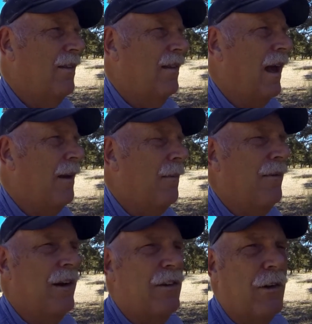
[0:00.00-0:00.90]
Some
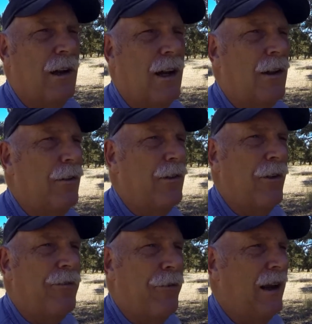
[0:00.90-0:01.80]
of us are going to lose
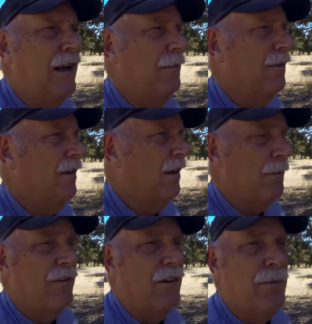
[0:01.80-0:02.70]
our freedoms.
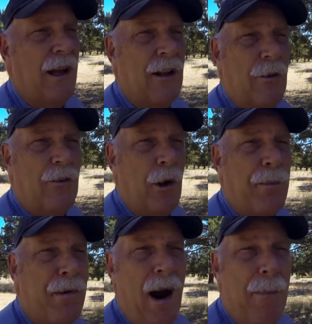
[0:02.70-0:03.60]
Some of us may lose our
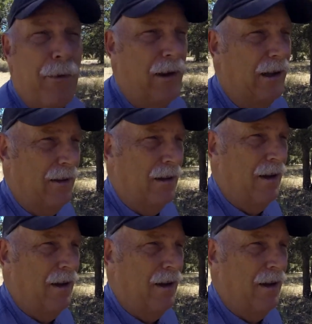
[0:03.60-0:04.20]
properties.